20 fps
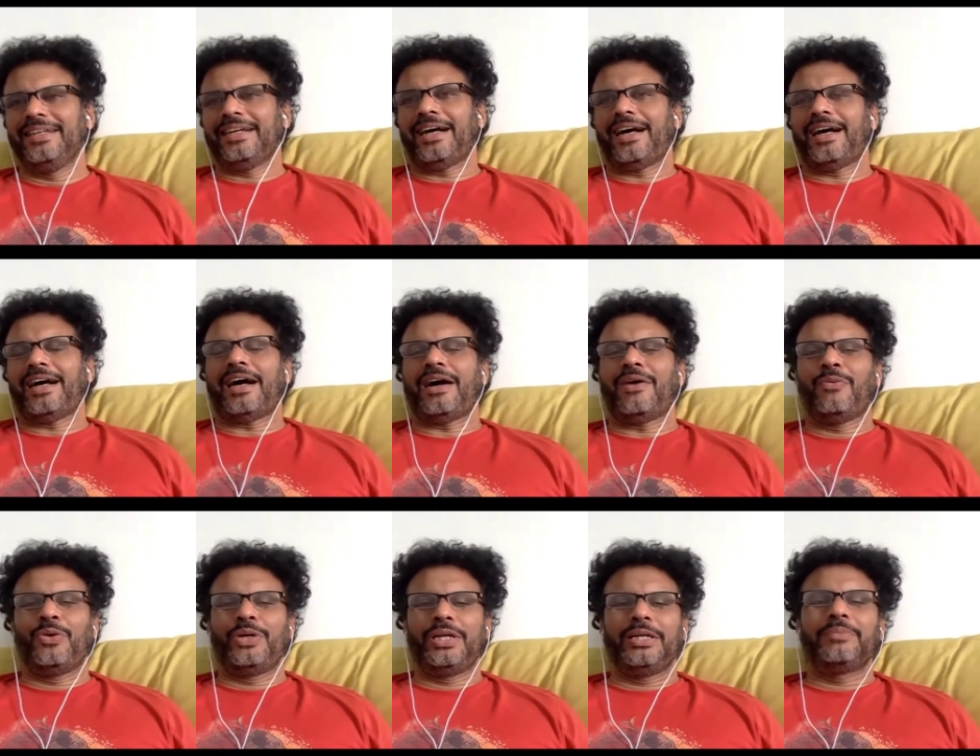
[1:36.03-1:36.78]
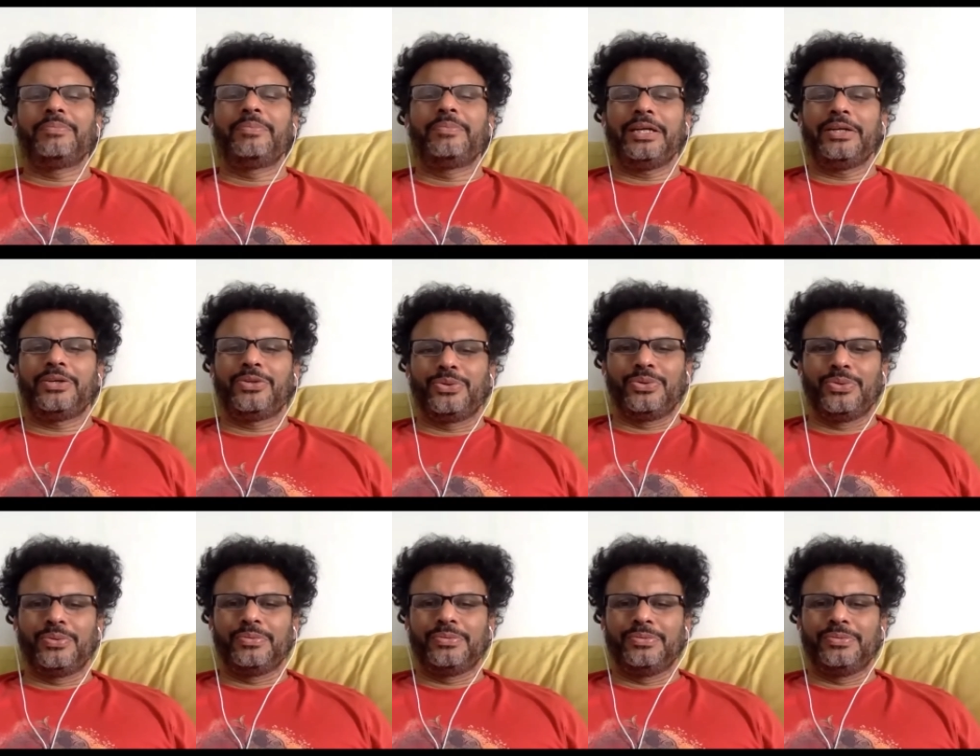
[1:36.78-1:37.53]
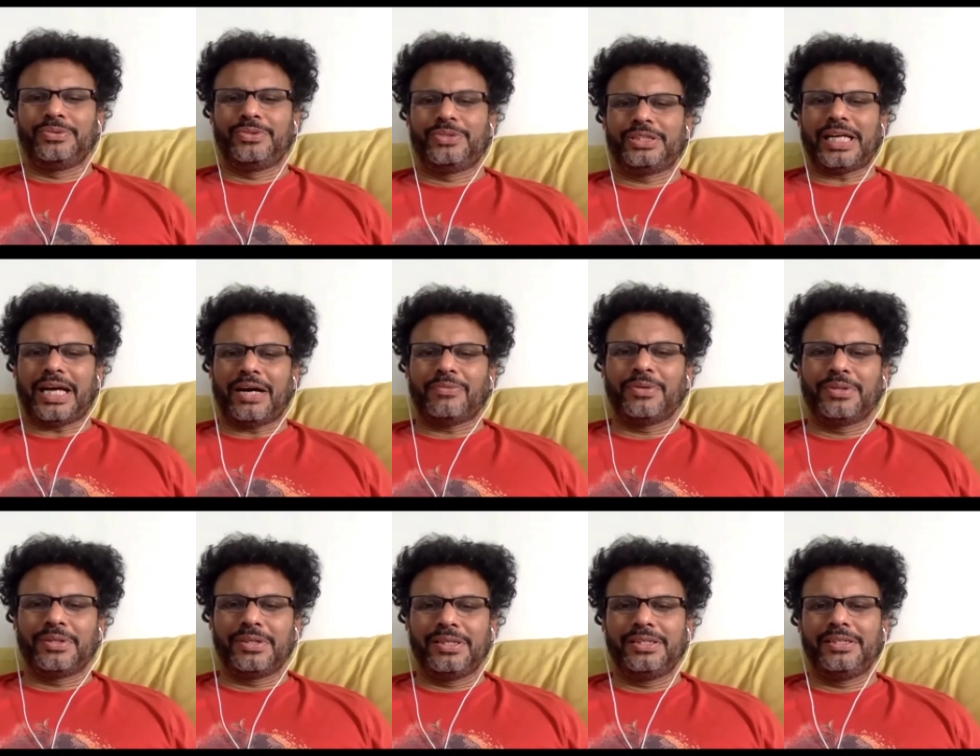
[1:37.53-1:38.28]
how would it be to
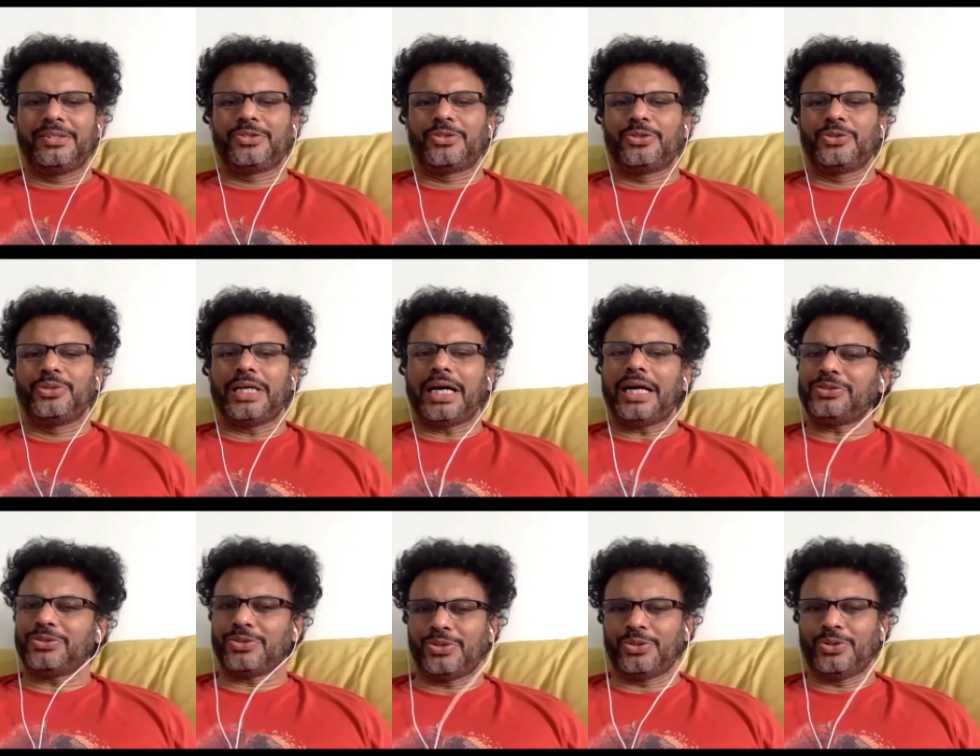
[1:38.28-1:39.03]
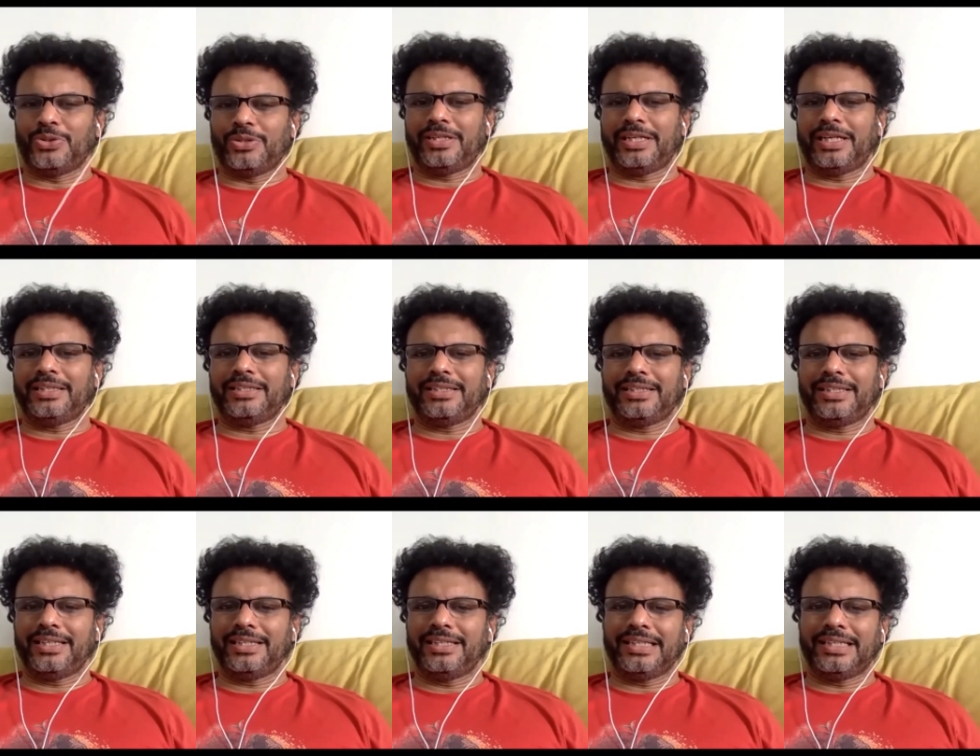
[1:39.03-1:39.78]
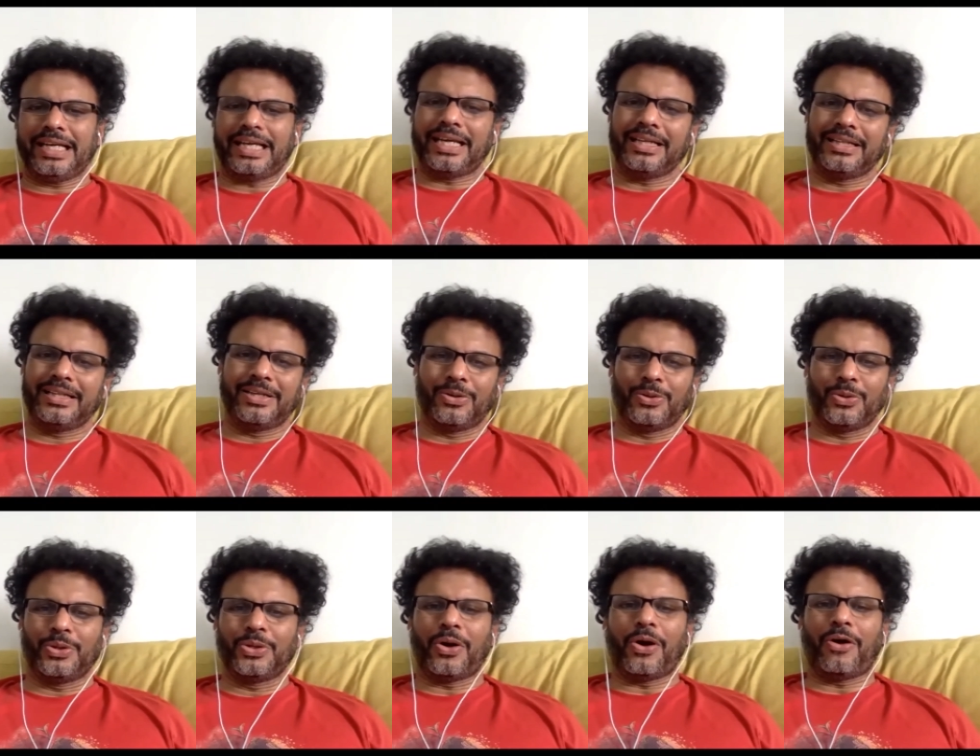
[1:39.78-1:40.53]
travel through that road rather than taking the
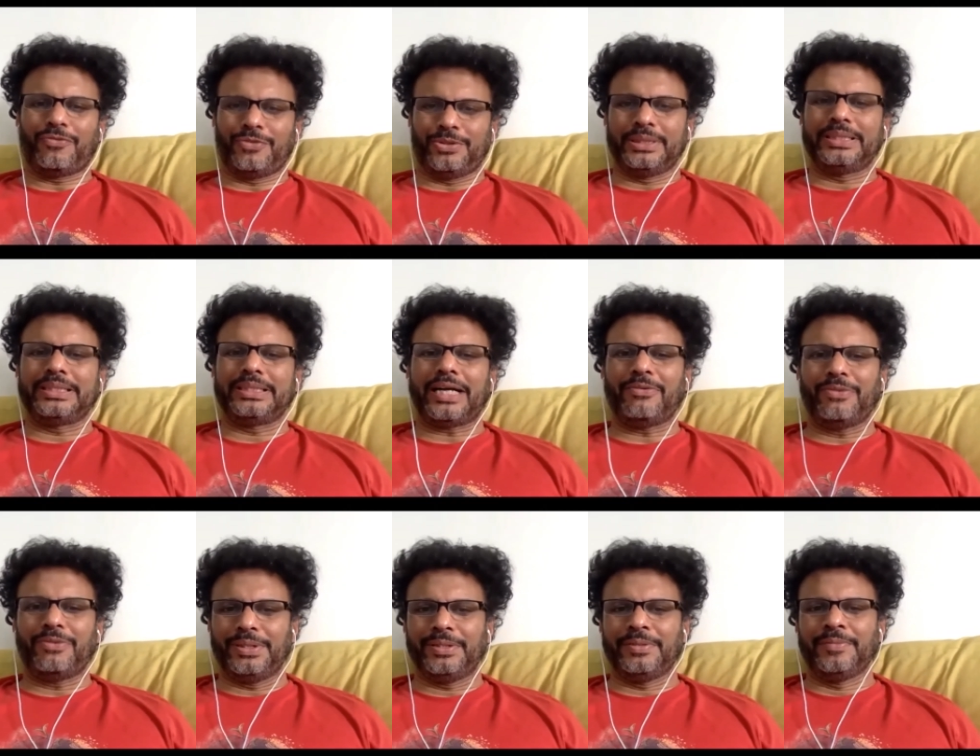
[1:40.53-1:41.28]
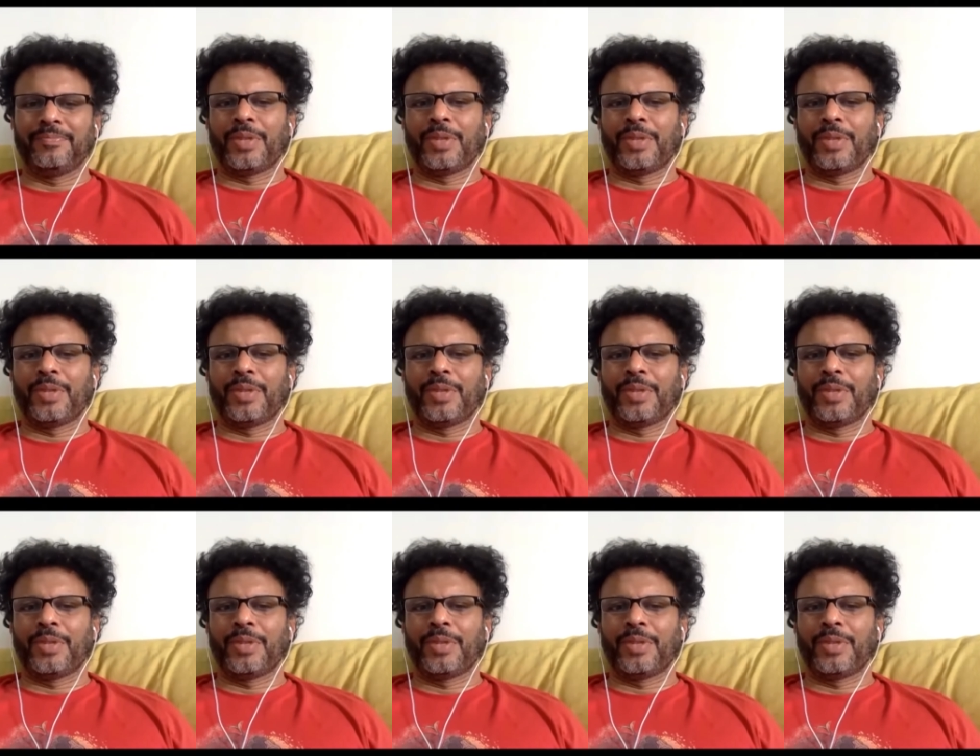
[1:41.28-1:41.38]
road often traveled?